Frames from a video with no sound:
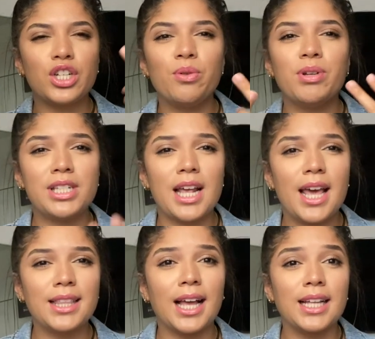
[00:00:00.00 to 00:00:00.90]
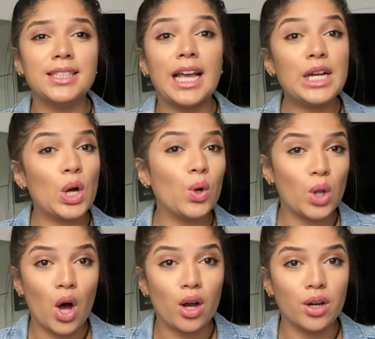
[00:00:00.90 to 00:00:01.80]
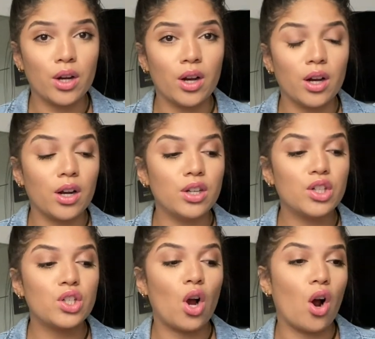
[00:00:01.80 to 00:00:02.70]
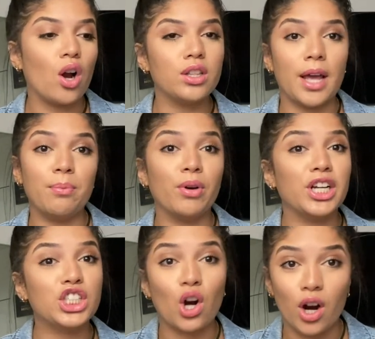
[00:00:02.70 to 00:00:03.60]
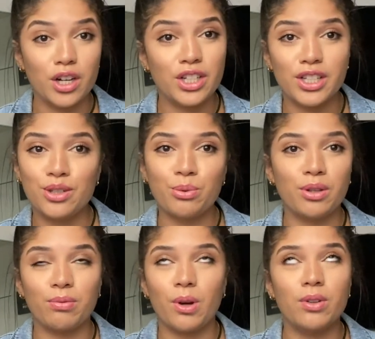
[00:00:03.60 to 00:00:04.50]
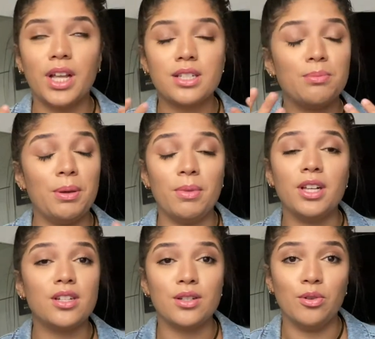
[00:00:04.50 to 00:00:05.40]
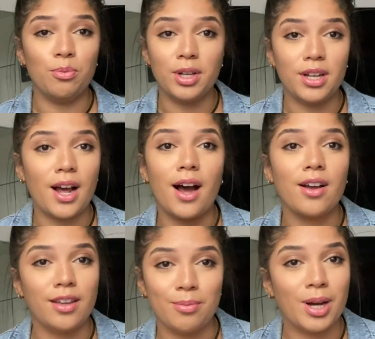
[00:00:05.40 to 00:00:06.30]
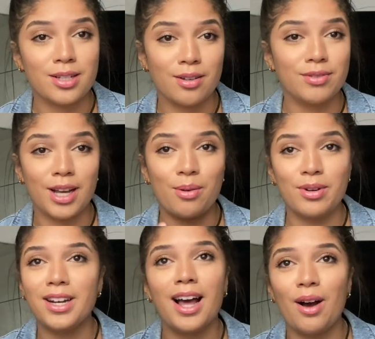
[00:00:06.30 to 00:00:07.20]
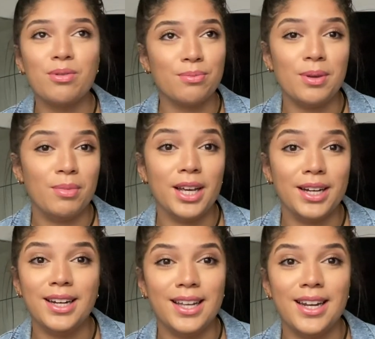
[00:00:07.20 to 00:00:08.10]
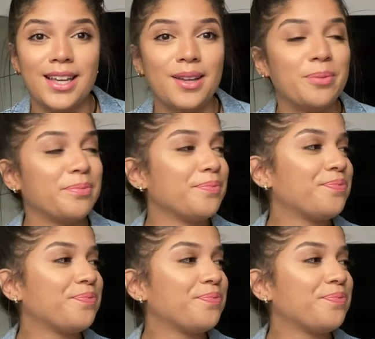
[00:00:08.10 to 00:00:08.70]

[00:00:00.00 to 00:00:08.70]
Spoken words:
she was saying that they no longer bring chargers with the phone. That's me being stupid. I'll give myself that one. That was me being an idiot.